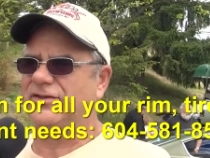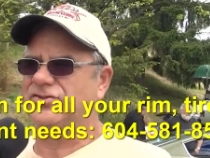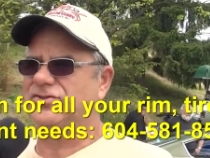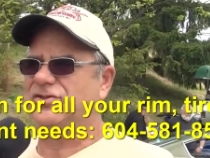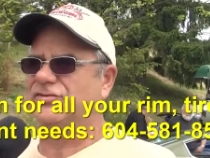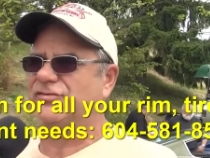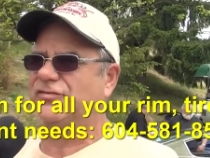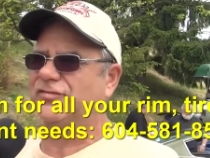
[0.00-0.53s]

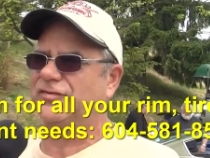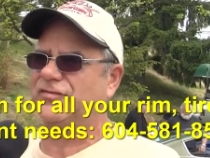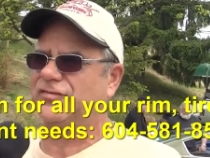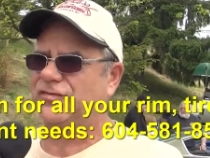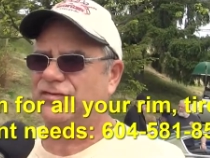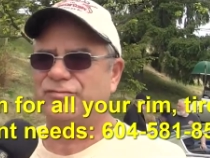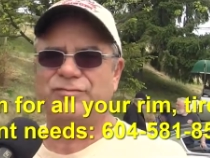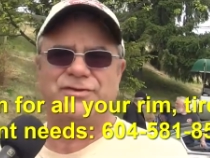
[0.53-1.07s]
she drove it
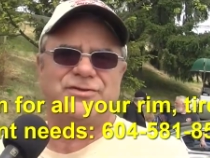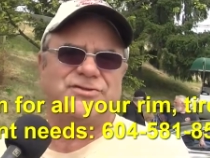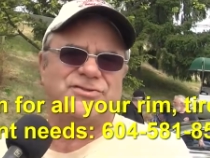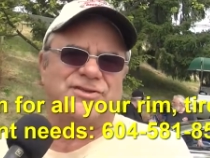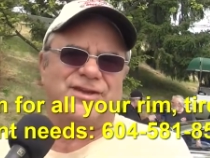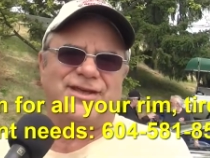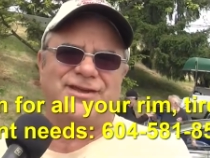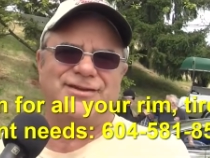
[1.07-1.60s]
for 3
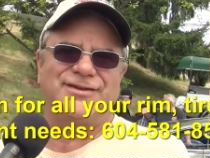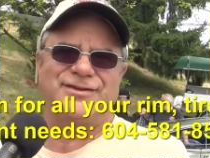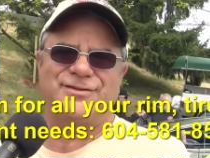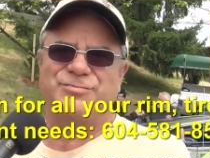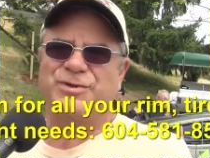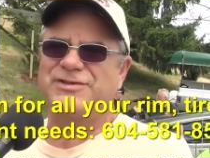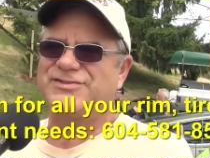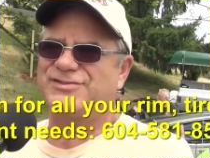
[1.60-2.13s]
years and handed it
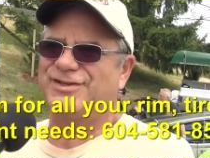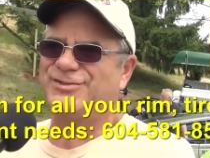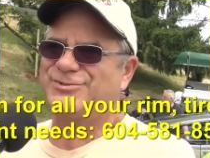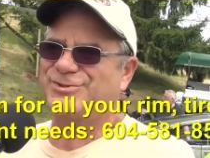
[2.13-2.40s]
to my son.